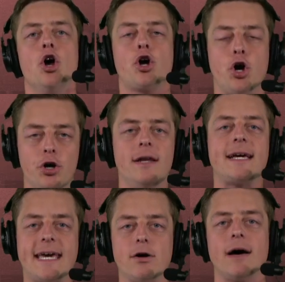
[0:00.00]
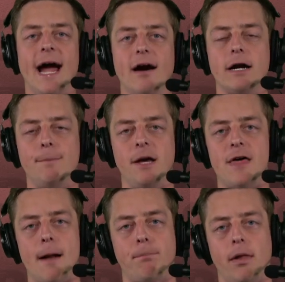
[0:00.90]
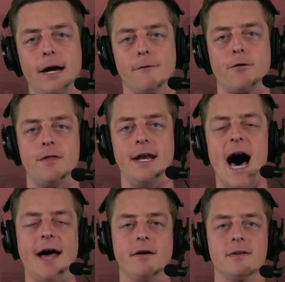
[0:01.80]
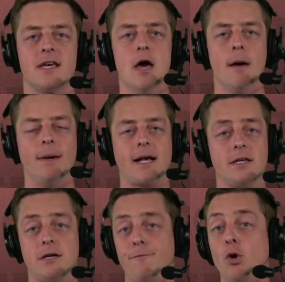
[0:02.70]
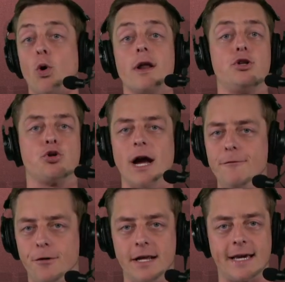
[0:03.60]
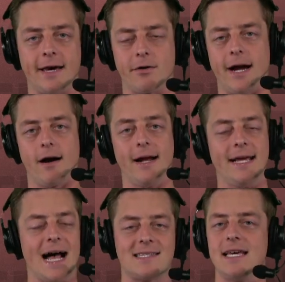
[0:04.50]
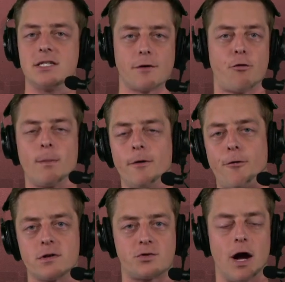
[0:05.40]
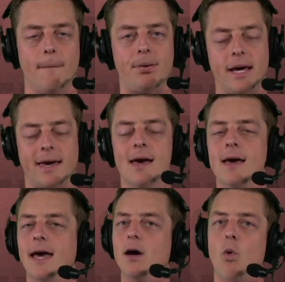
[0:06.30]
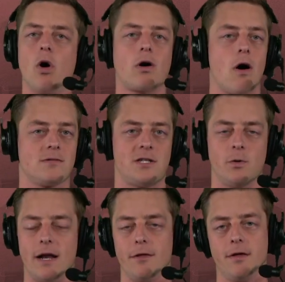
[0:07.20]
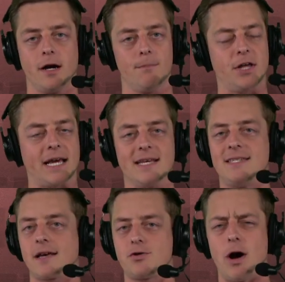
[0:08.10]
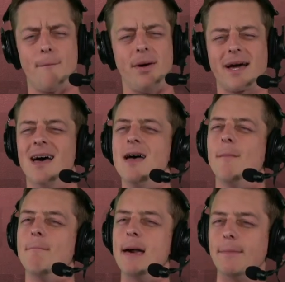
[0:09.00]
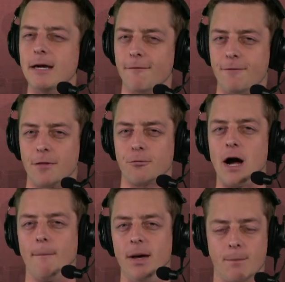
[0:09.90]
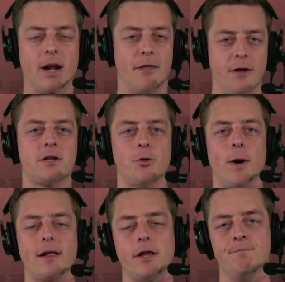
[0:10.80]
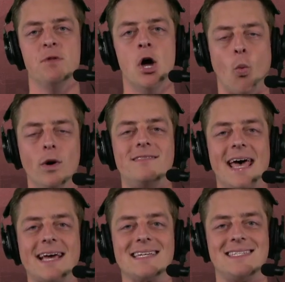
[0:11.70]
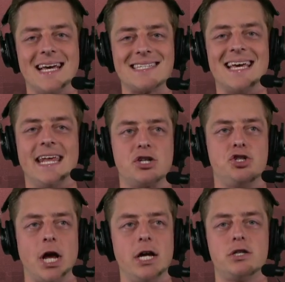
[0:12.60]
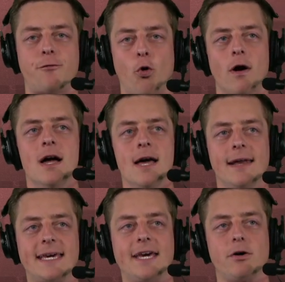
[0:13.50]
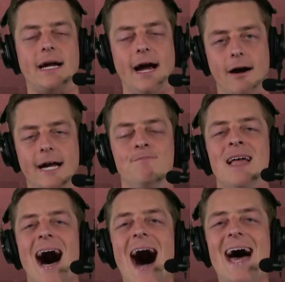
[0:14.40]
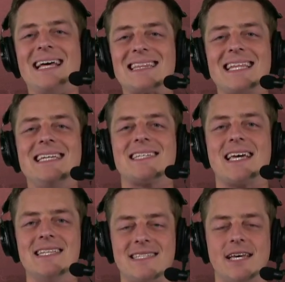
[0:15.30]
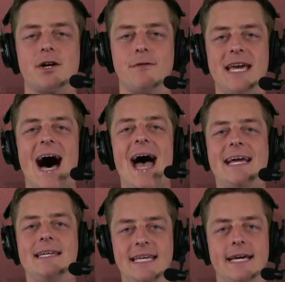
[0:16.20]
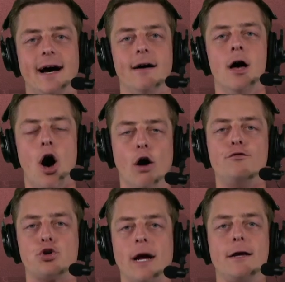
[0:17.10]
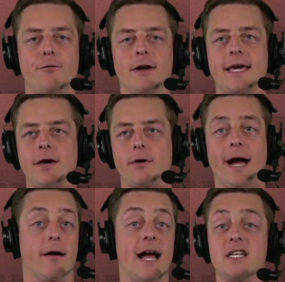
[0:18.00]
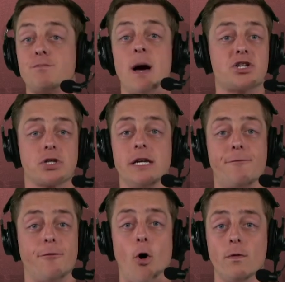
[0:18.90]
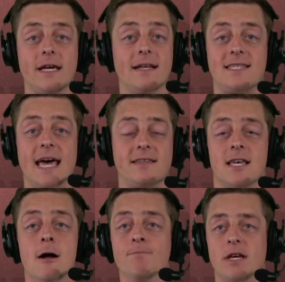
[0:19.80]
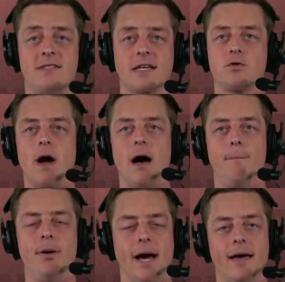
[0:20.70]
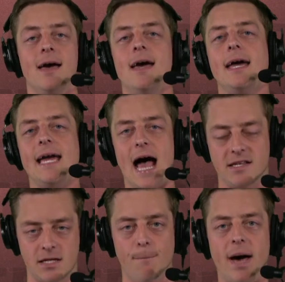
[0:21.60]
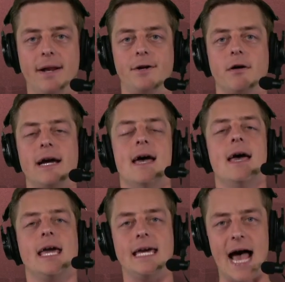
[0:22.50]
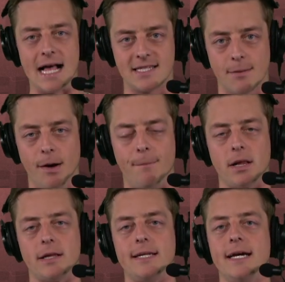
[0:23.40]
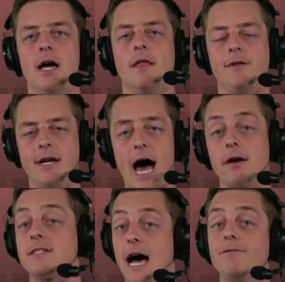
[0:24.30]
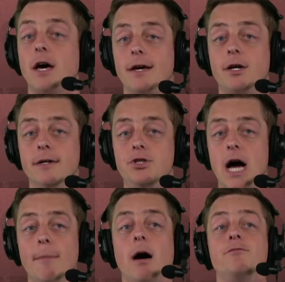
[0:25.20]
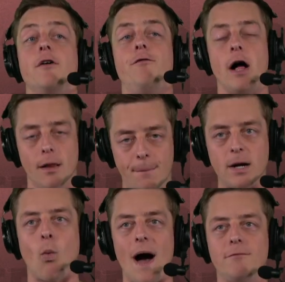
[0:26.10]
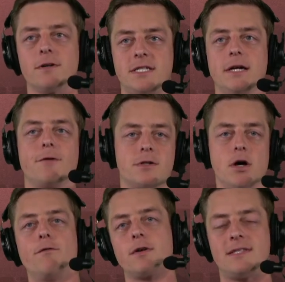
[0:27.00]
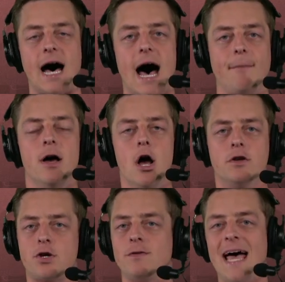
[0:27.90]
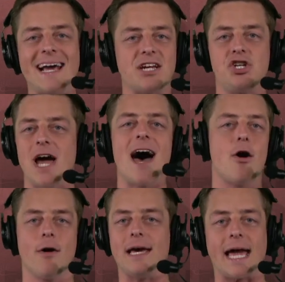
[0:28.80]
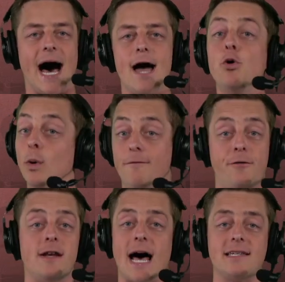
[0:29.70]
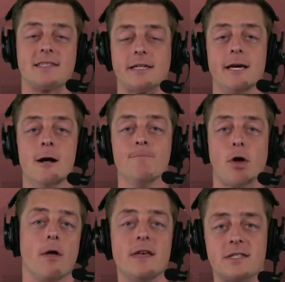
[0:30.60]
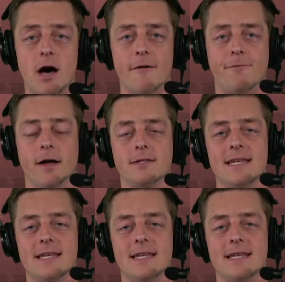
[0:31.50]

Could N'Keal Harry be that player for the Niners? Because if you were to trade for N'Keal Harry, yes, he is a former first-round pick, it won't cost you anything. I'm thinking a sixth-round pick, maybe a fifth-round pick, but I think New England would take a sixth in exchange for N'Keal Harry. I'd at least consider the idea of trading for N'Keal Harry, especially if only it takes a sixth-round pick. He has some pedigree. He has some ability. The Niners have done a good job of developing wide receivers over time. So take a shot on a guy who would fit nicely on this offense.